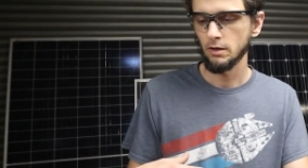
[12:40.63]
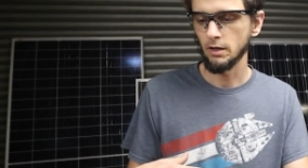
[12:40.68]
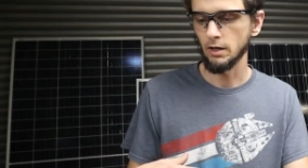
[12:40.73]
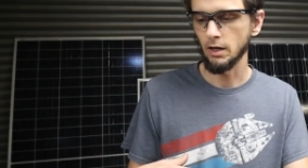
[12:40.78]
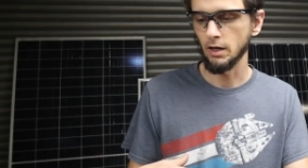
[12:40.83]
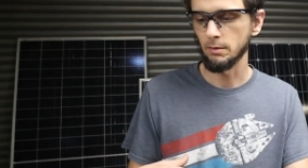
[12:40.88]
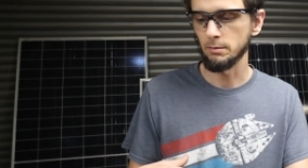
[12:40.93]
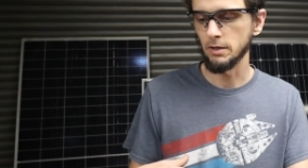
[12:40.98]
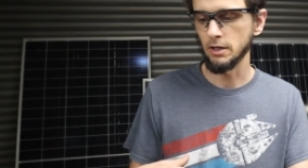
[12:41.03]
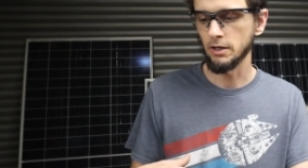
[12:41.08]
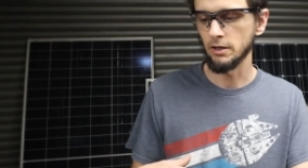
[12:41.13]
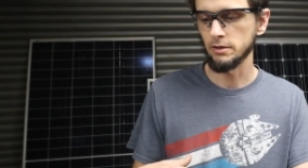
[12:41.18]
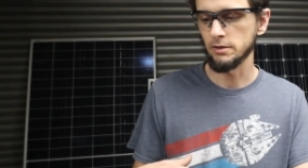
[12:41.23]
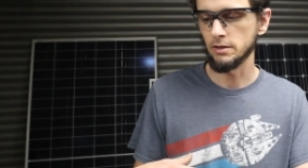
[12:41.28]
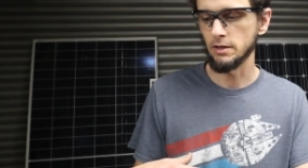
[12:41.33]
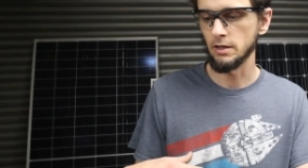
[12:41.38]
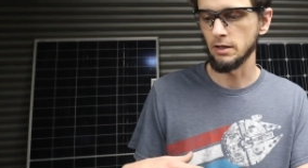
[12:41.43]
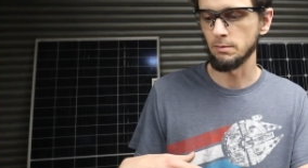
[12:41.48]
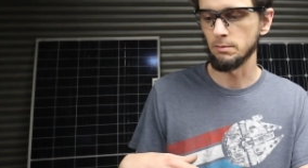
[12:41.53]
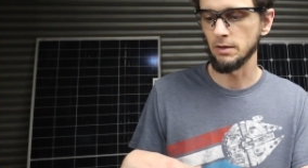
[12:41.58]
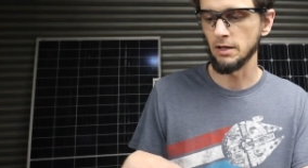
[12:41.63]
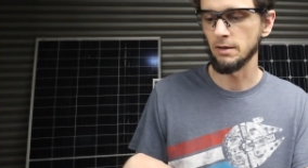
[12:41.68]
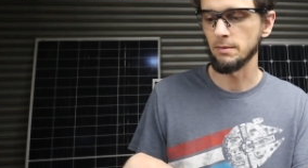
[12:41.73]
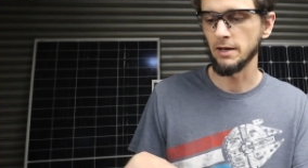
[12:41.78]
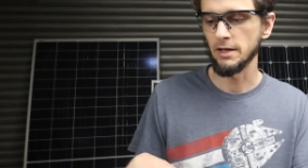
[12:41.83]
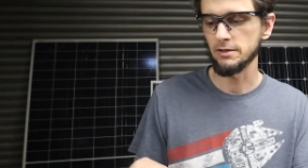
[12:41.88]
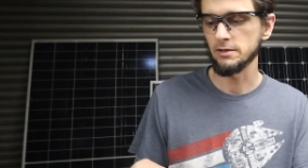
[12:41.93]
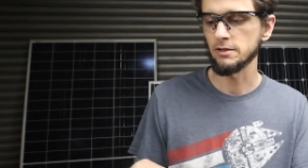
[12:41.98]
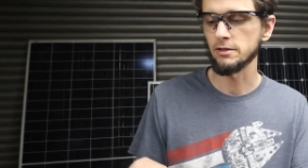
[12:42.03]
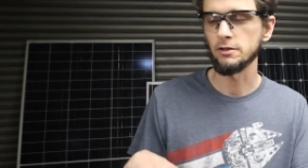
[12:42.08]
um, because the B M
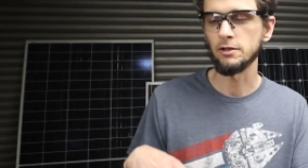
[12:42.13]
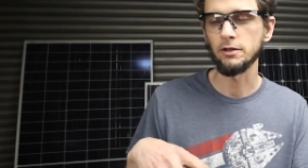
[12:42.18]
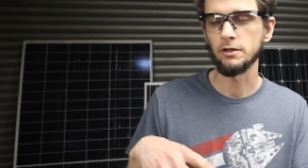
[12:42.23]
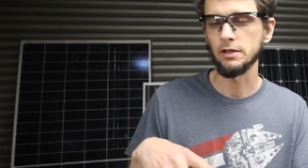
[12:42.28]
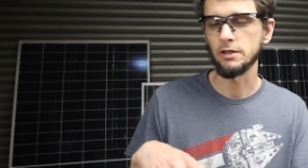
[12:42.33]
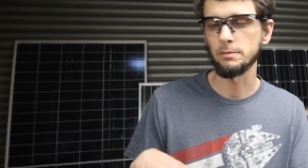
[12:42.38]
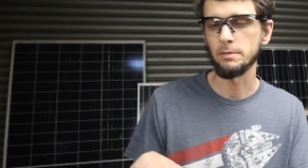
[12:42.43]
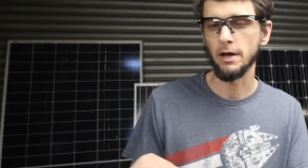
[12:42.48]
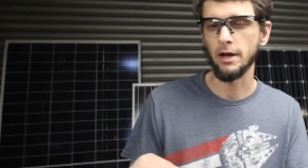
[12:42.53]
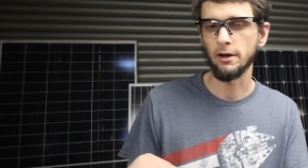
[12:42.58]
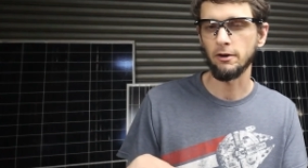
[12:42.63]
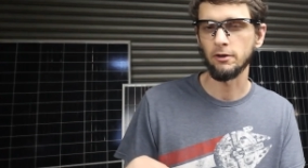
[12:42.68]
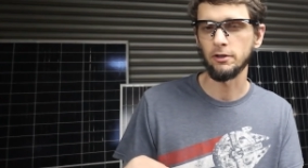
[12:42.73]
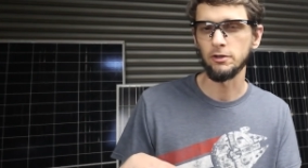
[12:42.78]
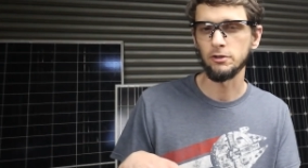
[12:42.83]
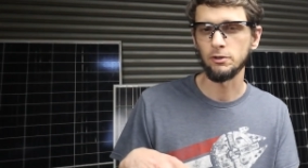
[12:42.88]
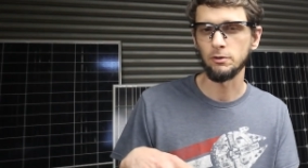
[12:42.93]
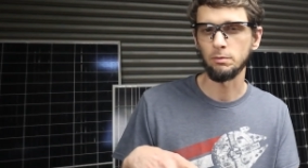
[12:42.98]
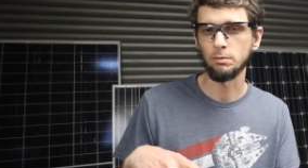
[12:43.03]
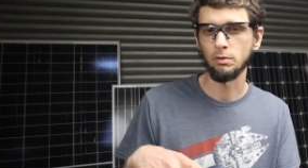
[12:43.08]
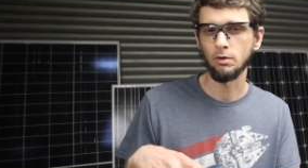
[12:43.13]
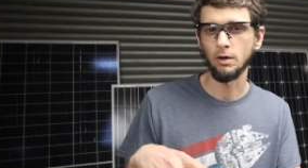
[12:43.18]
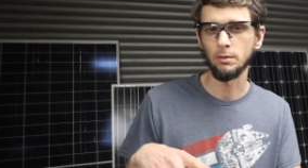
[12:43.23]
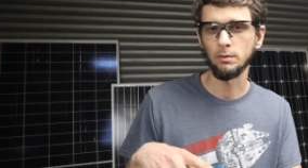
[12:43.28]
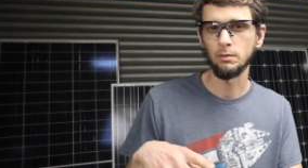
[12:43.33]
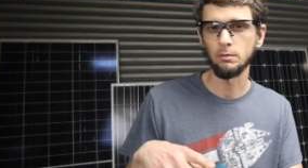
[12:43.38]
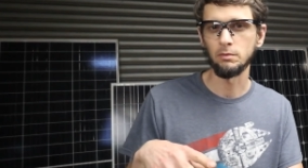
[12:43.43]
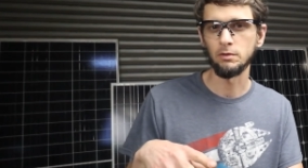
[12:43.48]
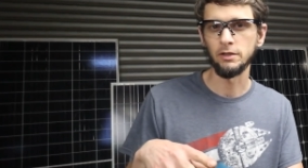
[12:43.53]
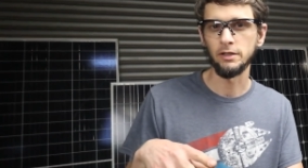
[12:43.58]
Ss on these batteries are
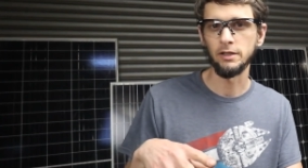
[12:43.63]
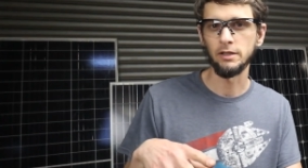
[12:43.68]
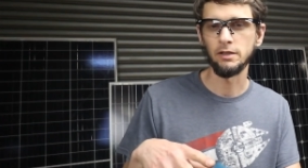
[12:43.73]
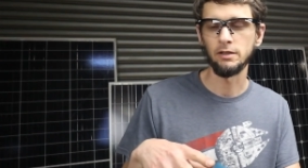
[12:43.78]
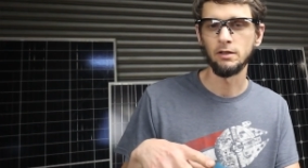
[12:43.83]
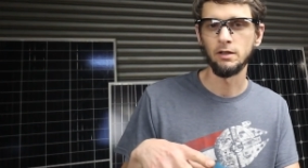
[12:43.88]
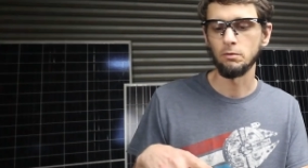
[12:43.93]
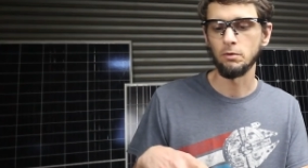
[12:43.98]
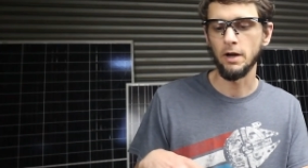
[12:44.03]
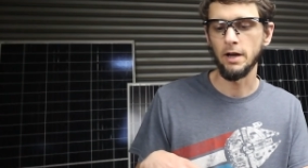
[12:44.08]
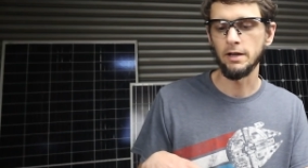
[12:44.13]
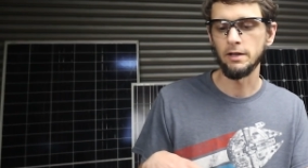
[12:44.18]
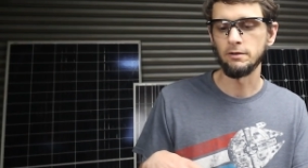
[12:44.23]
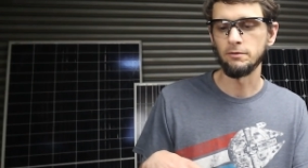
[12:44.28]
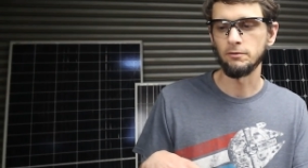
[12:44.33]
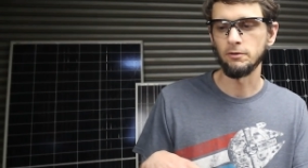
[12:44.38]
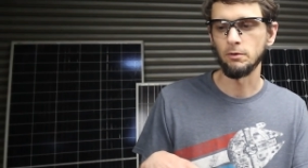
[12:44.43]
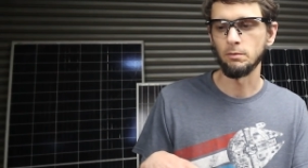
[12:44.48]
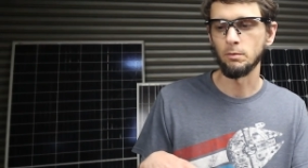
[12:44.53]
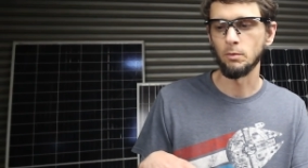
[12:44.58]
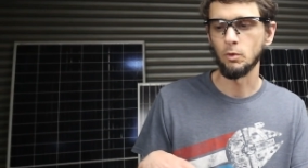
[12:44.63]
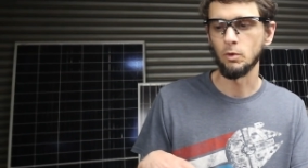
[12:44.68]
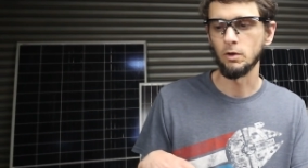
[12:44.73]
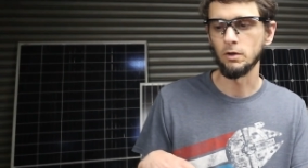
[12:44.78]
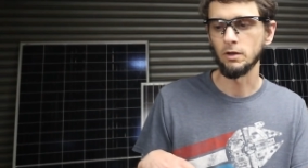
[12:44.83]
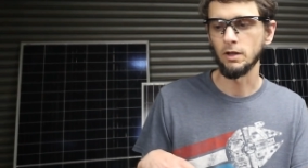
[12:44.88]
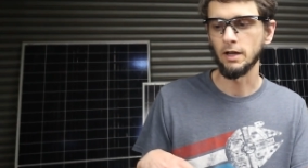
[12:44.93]
probably rated for more